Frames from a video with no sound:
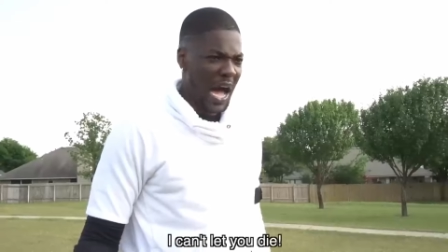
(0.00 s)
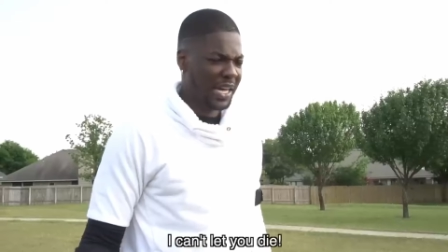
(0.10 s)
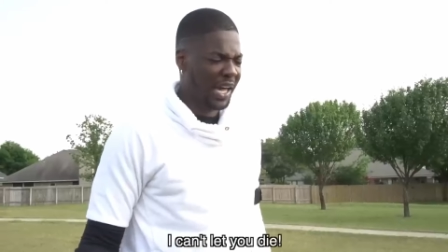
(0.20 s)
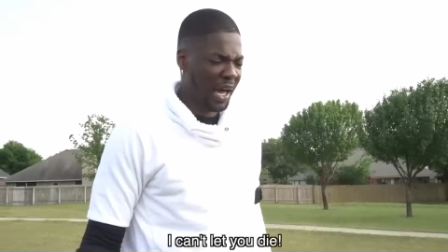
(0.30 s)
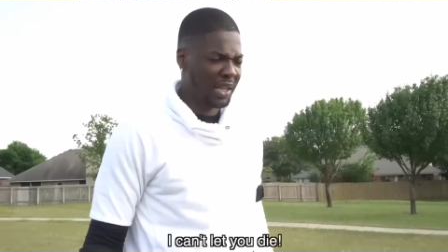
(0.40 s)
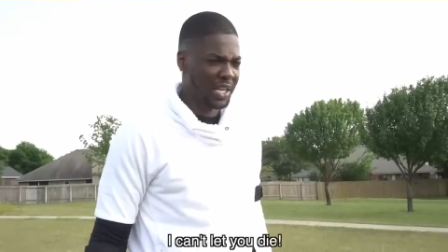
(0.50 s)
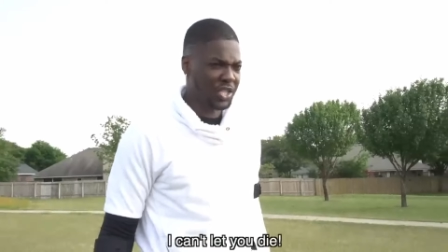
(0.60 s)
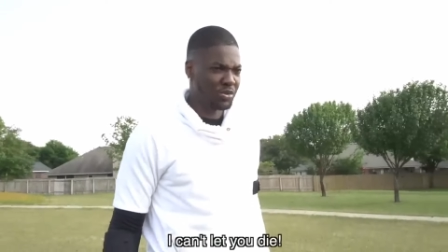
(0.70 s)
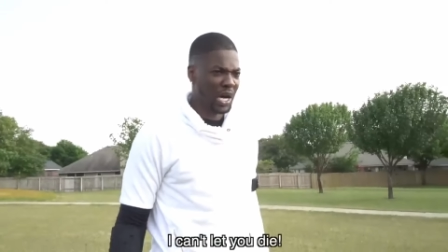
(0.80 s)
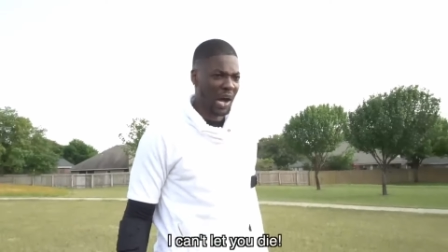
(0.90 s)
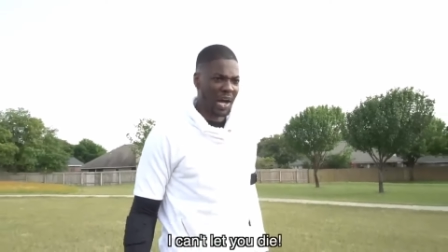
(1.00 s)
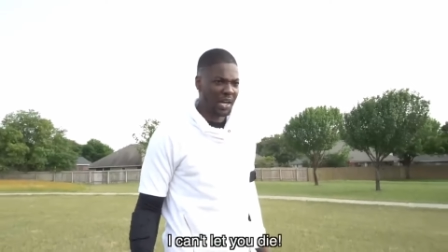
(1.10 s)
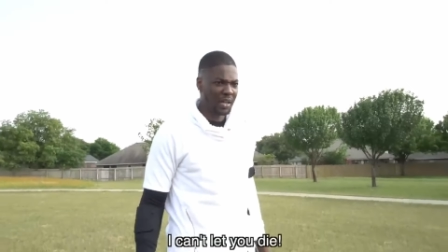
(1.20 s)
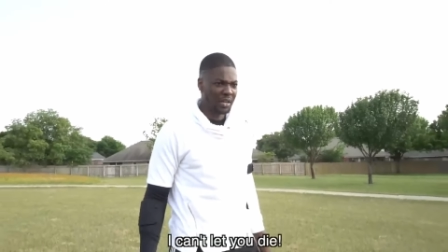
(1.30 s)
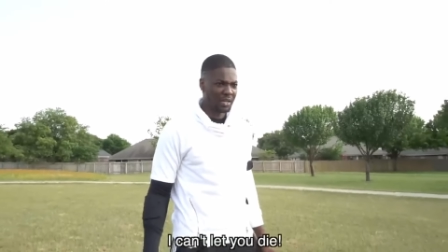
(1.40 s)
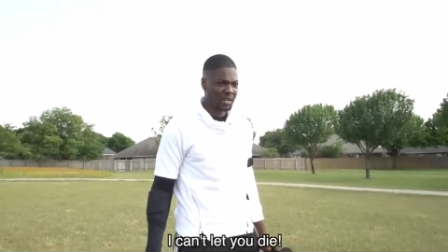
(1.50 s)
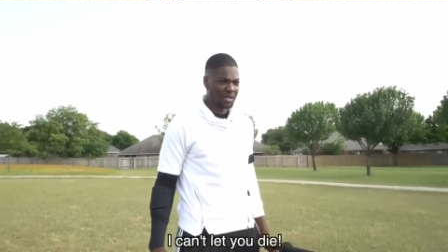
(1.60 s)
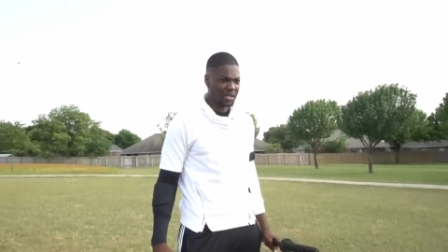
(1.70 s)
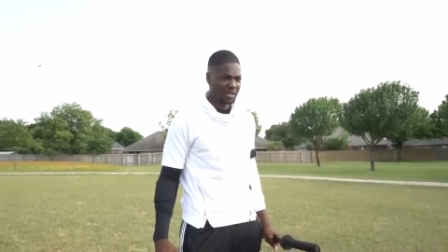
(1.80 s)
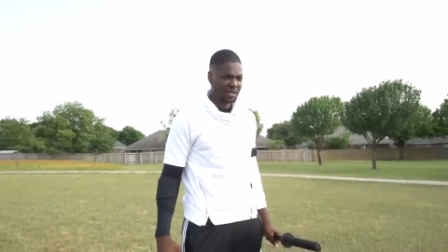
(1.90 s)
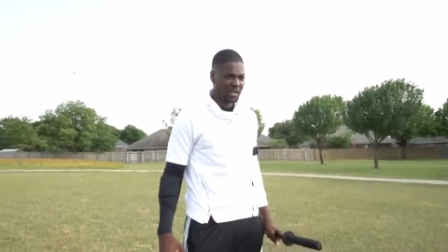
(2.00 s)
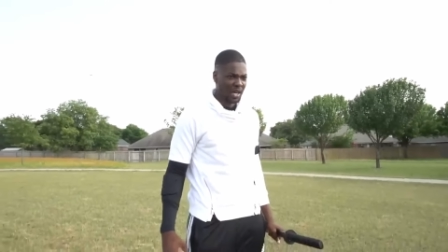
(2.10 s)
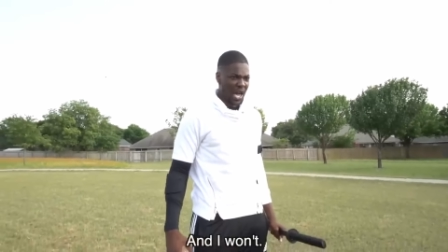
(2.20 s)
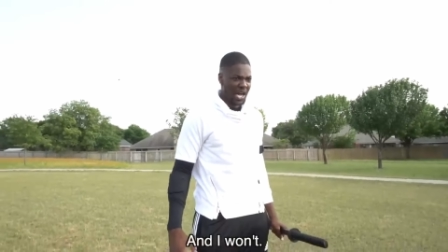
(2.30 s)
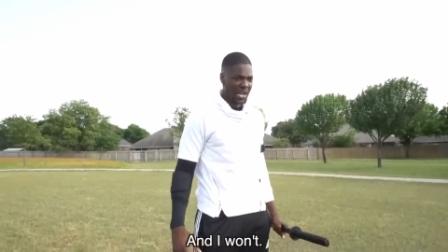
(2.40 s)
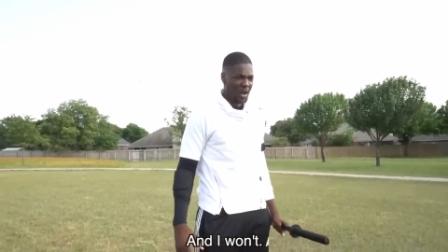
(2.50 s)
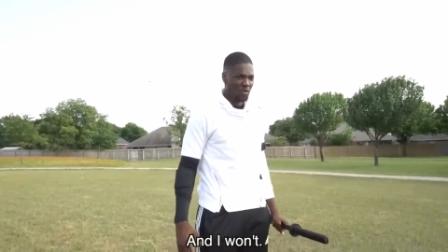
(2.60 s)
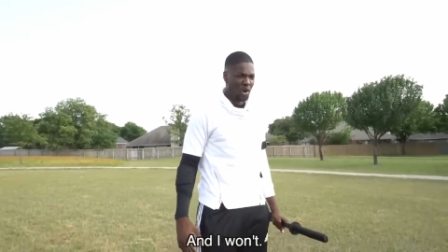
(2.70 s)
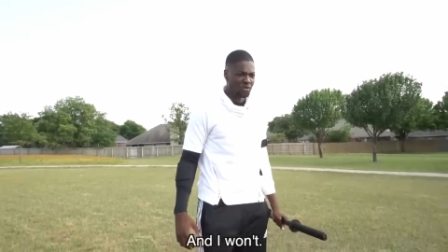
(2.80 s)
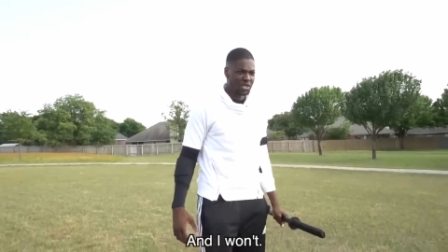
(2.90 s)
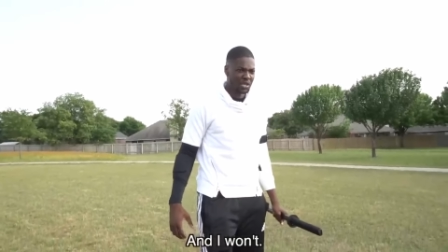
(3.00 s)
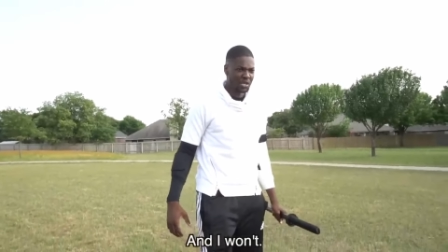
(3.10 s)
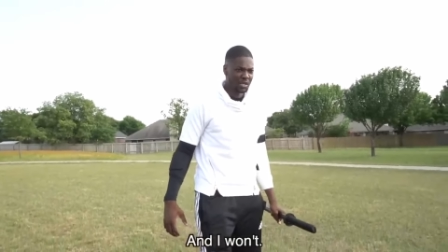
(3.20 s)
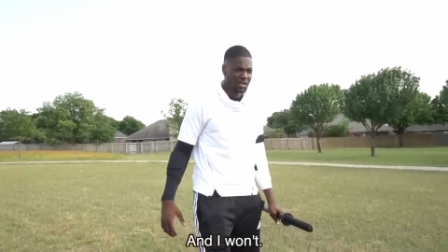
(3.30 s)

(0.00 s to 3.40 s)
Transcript: I can't let you die. And I won't.